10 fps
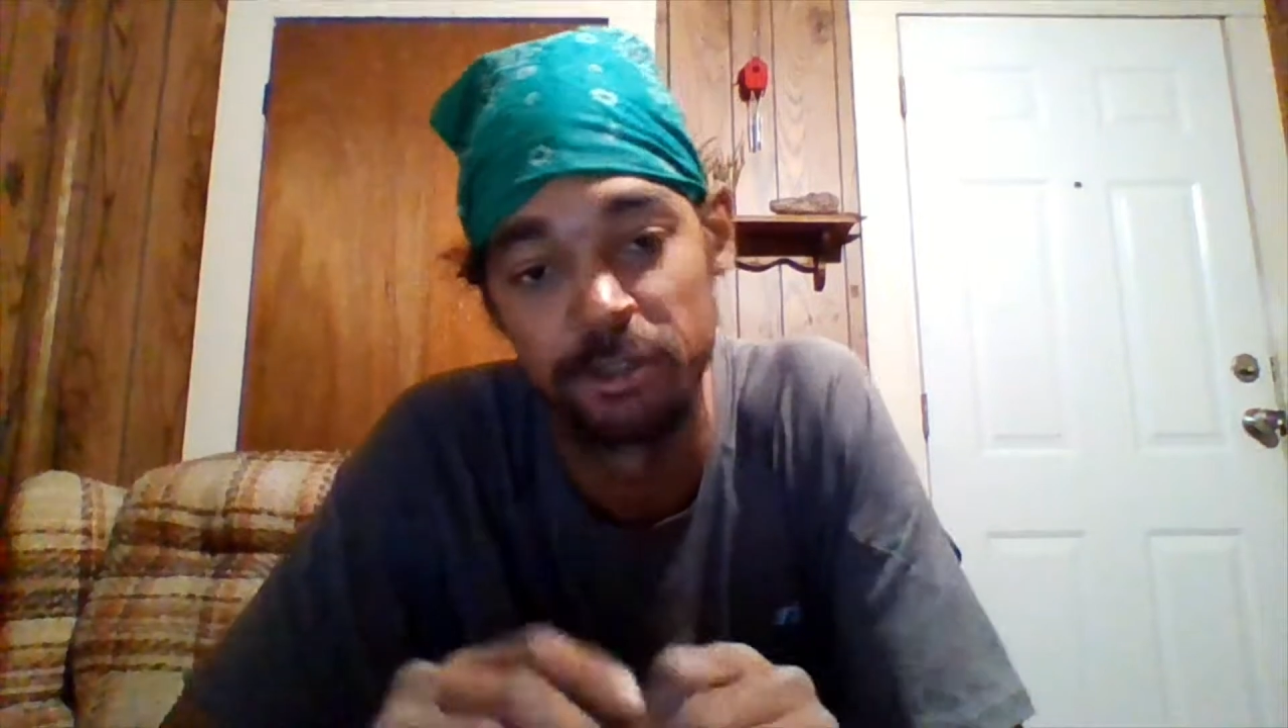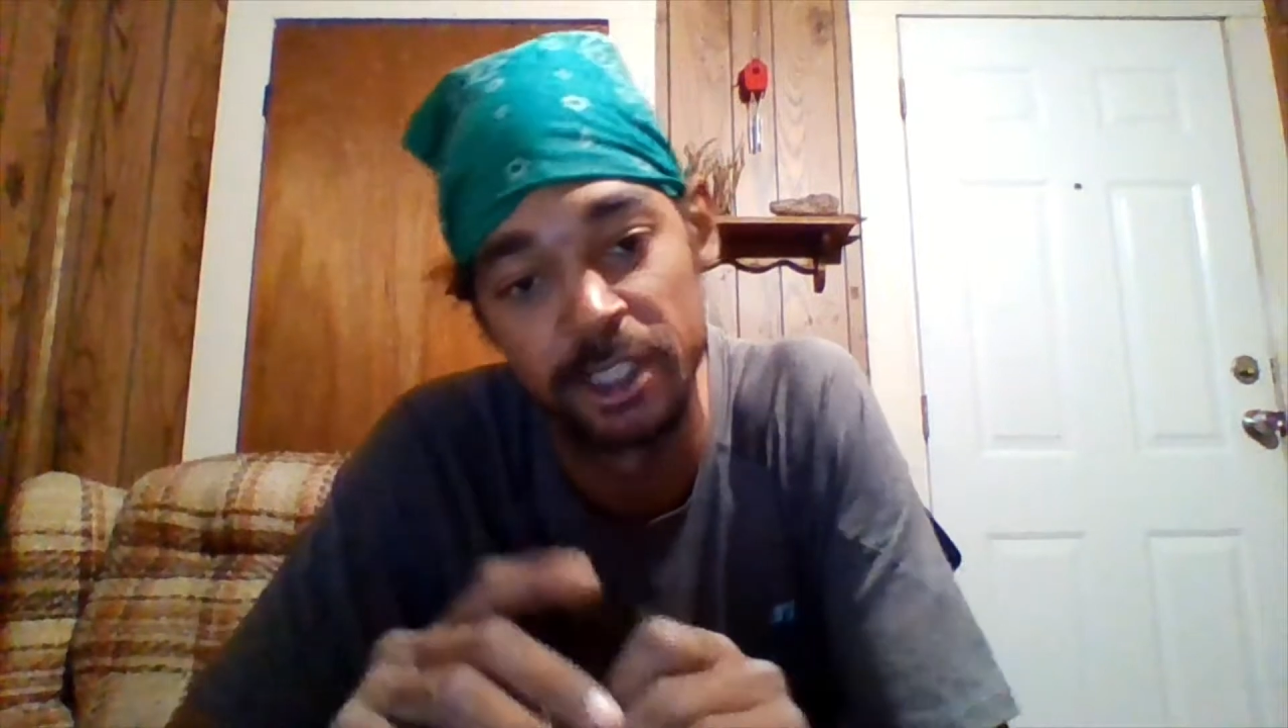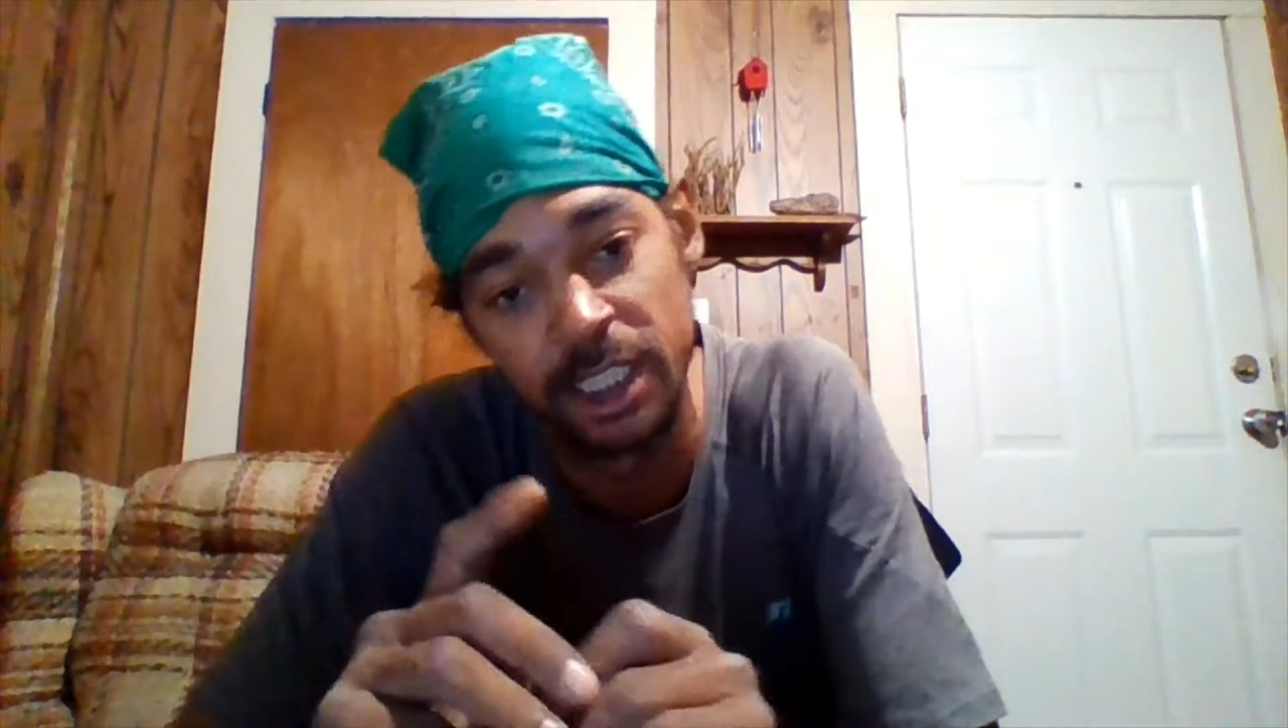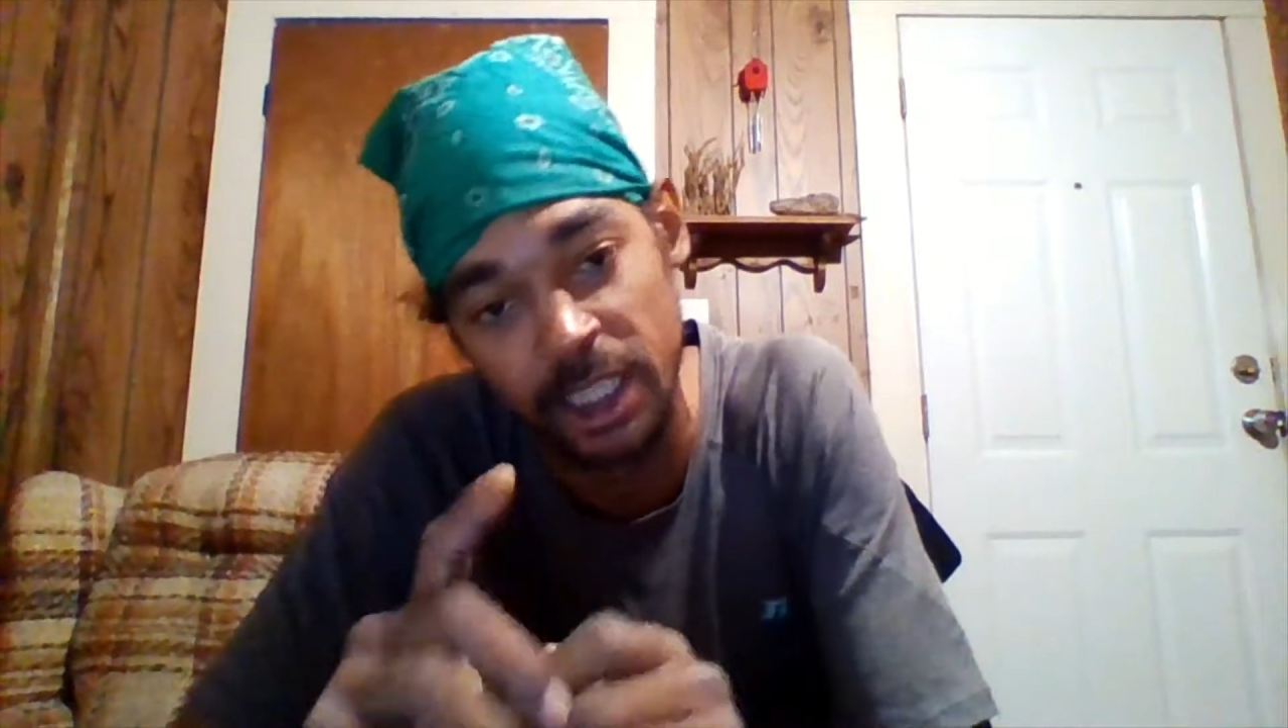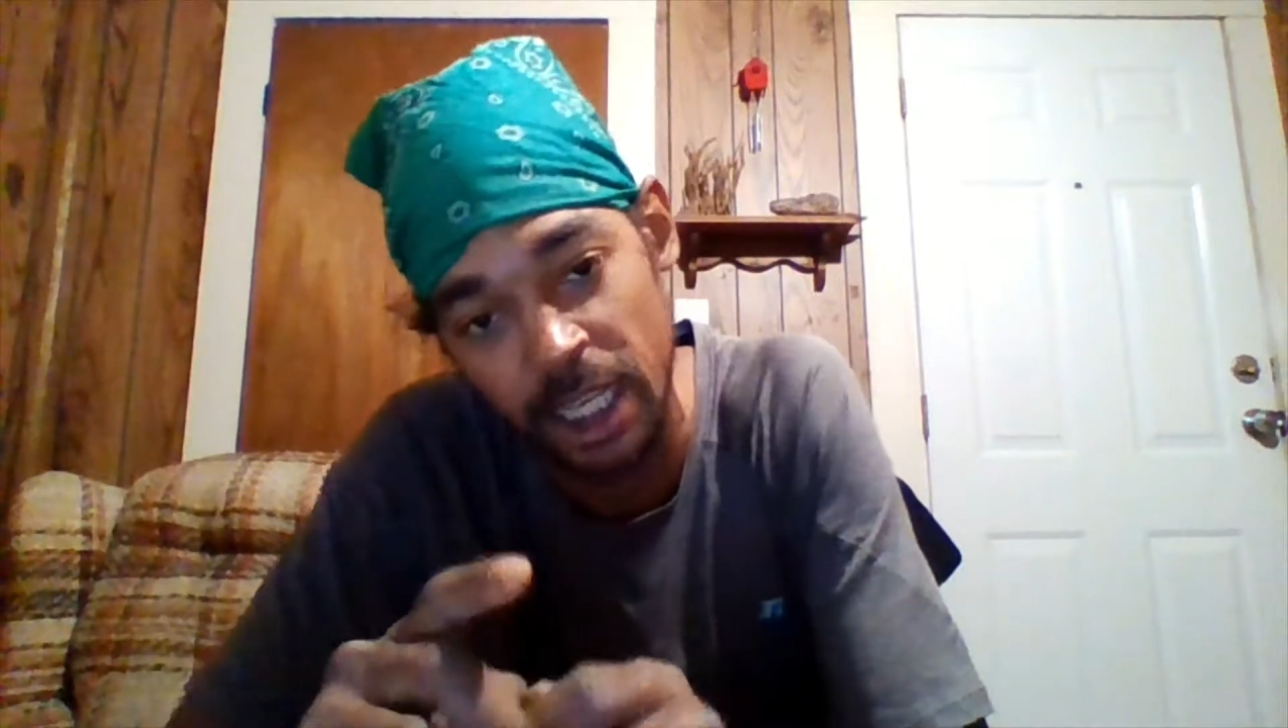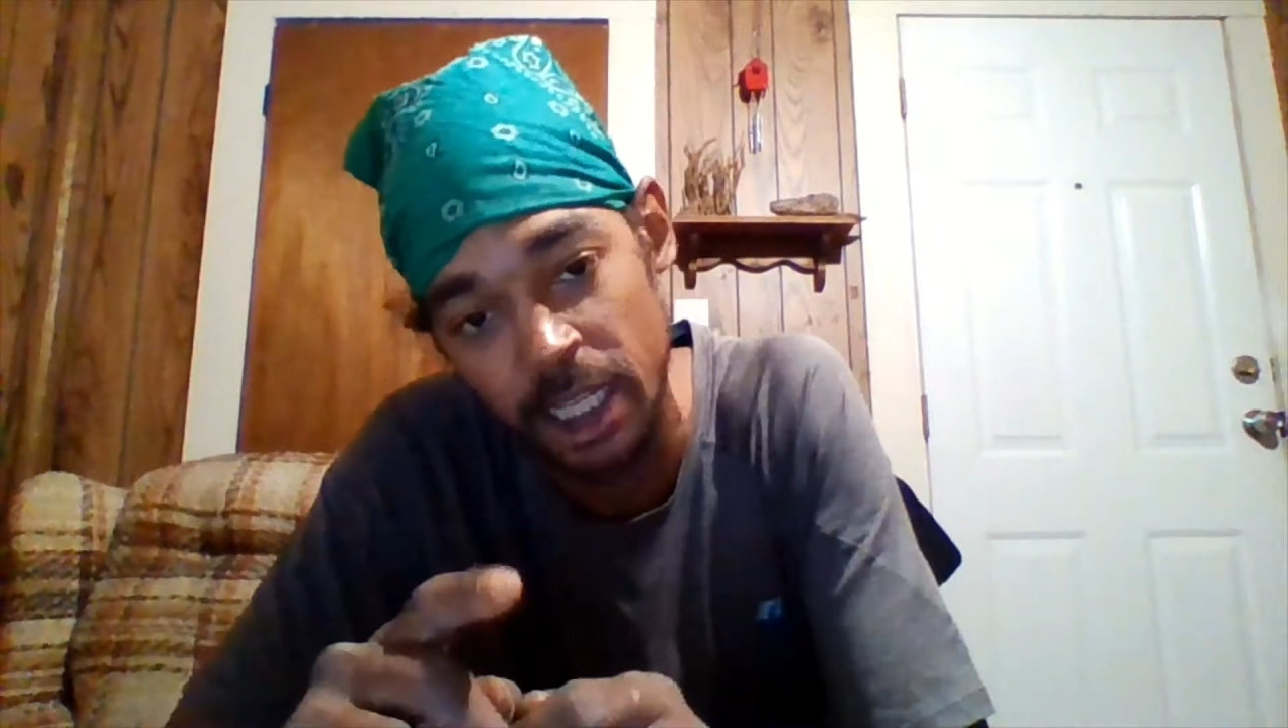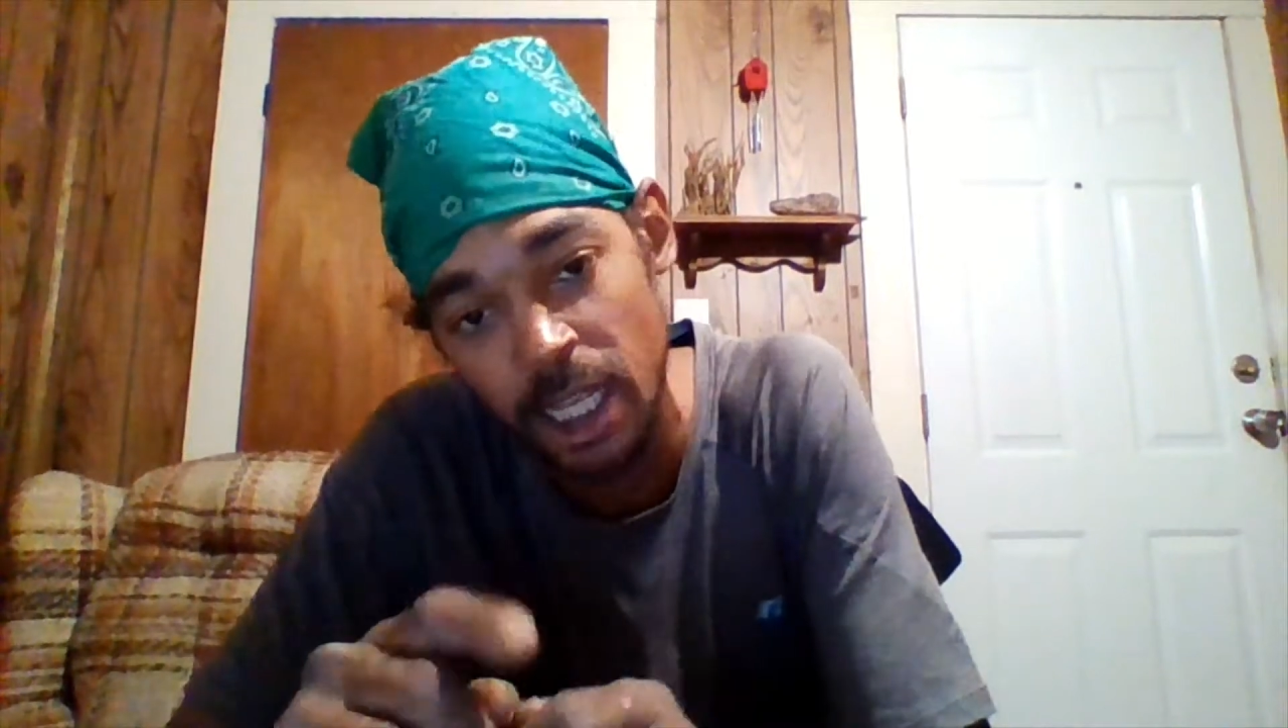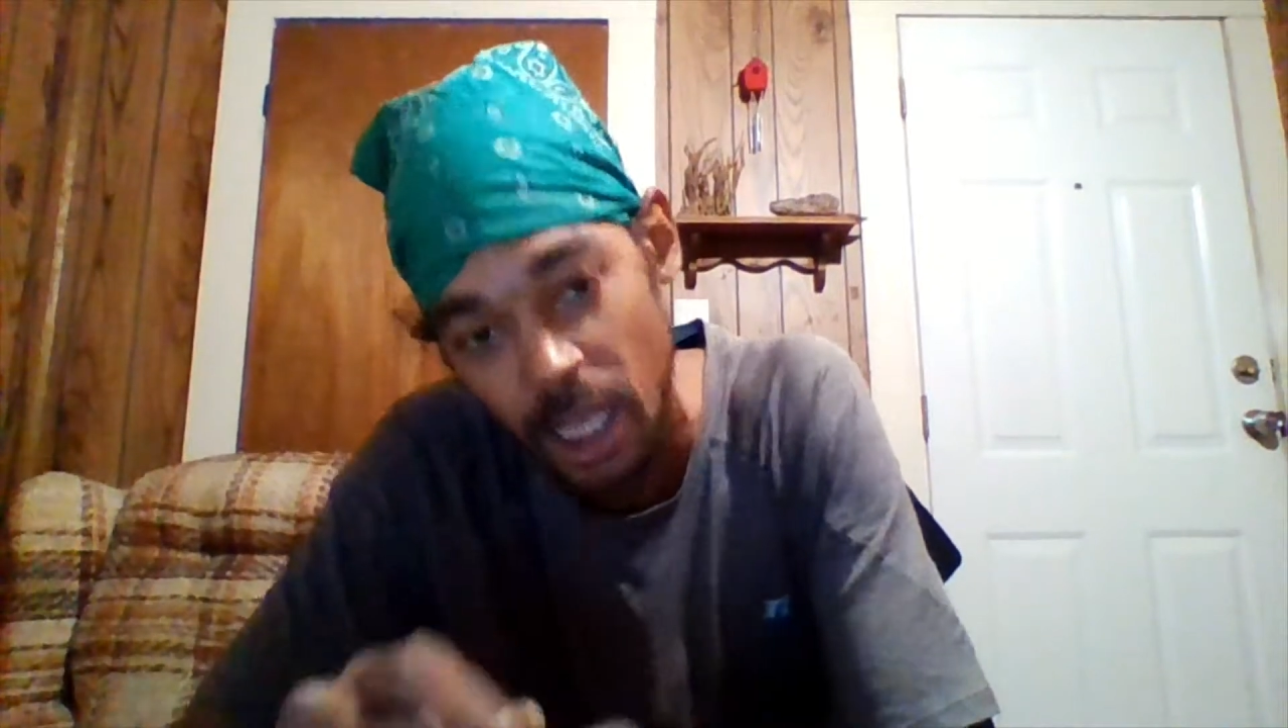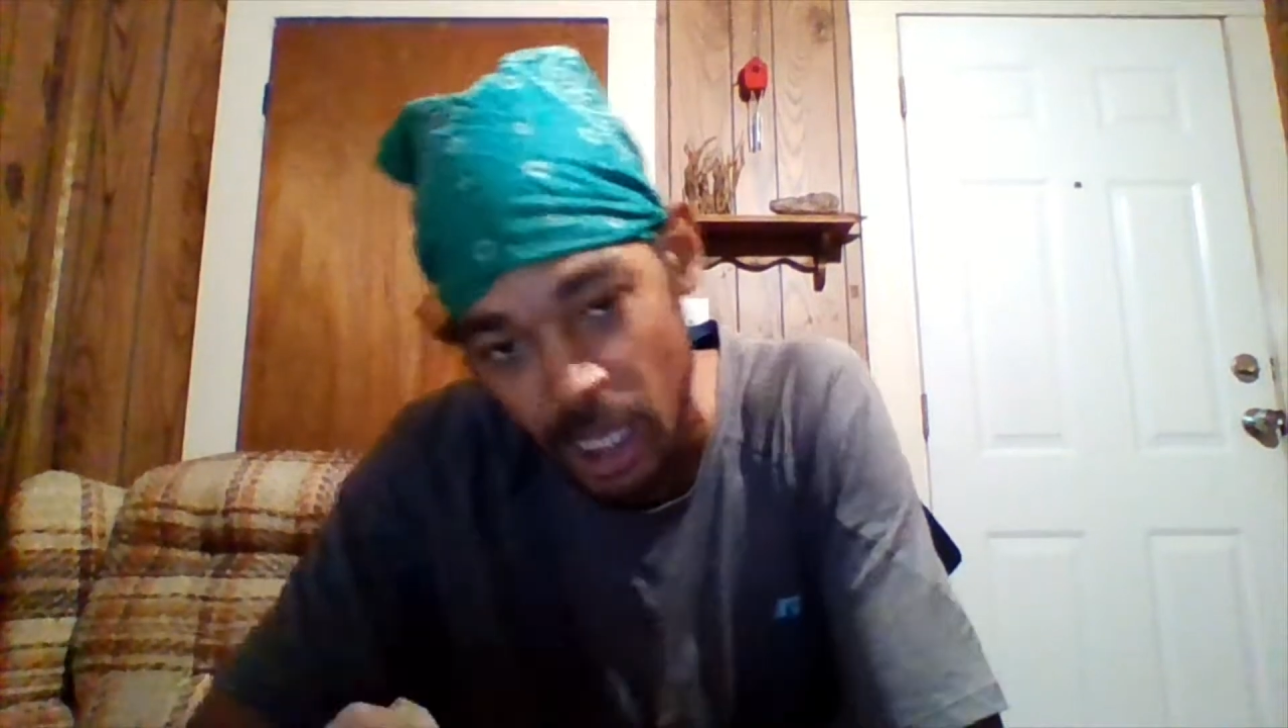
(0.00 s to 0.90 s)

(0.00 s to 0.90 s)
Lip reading: of it today,